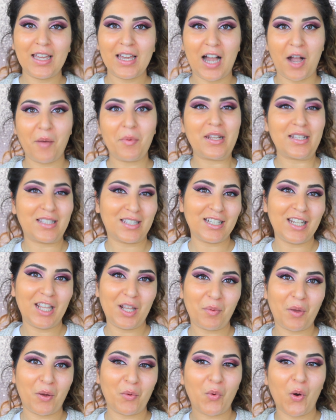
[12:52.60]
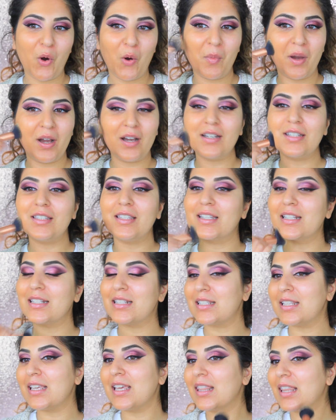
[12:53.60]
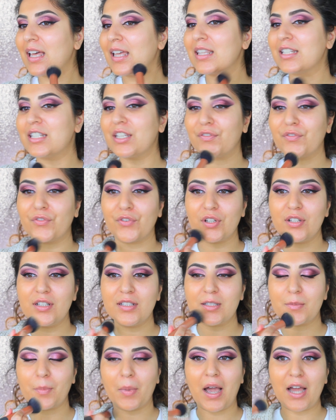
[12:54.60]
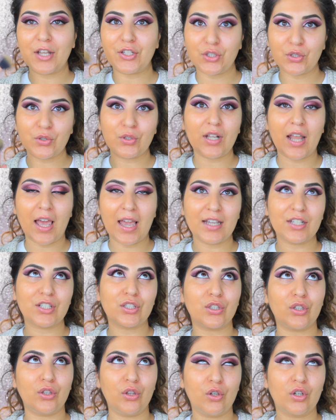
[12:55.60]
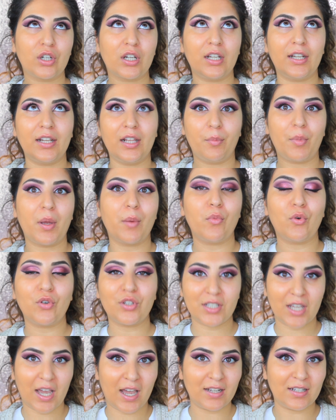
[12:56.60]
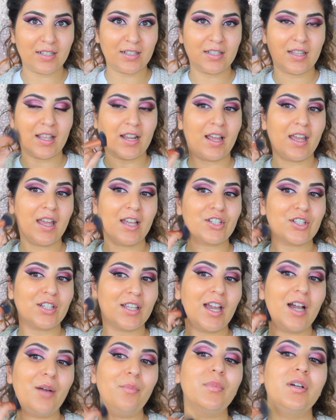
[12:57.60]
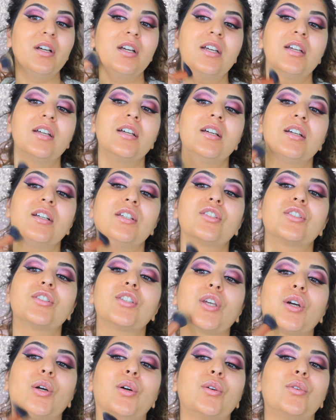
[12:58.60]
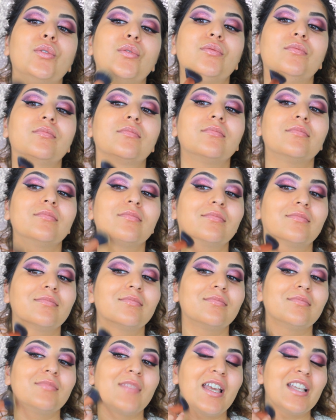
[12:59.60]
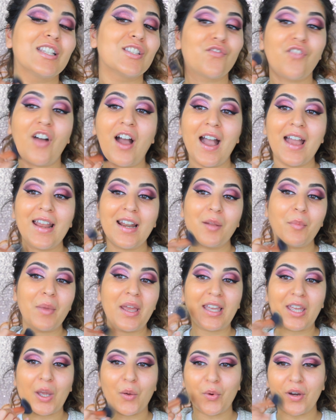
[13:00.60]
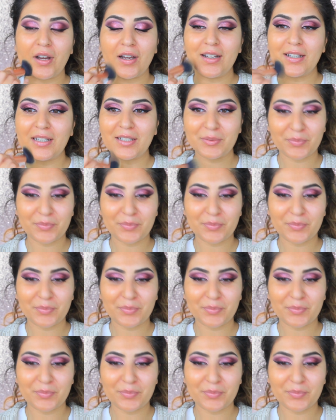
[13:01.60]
I mean, it's a little bit warmer, you can see like the difference, but I do like to look a little bit more tanned than I actually am. So it's fine, I'll make it work.